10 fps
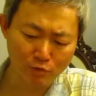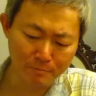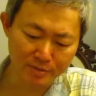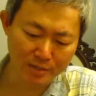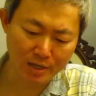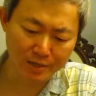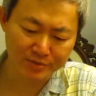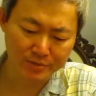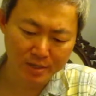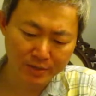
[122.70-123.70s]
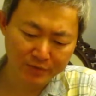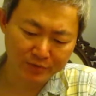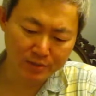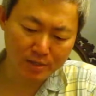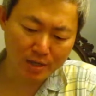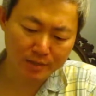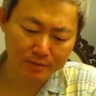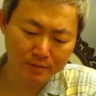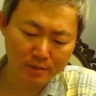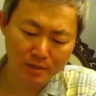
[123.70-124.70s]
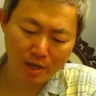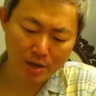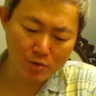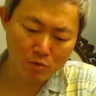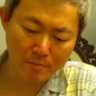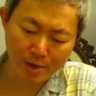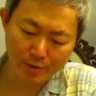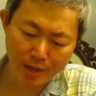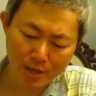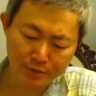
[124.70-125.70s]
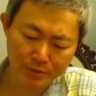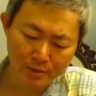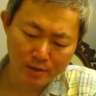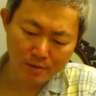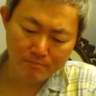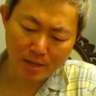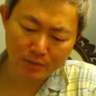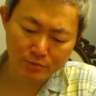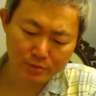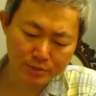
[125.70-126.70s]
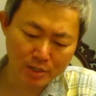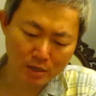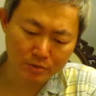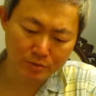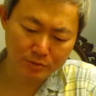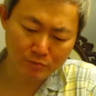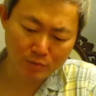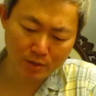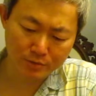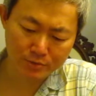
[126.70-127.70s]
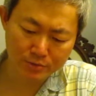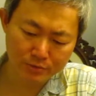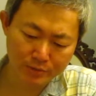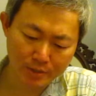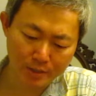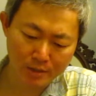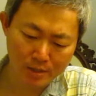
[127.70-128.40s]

of bazaars, Siam, Cairo, Marrakesh, back to your childhood where on Tuesday,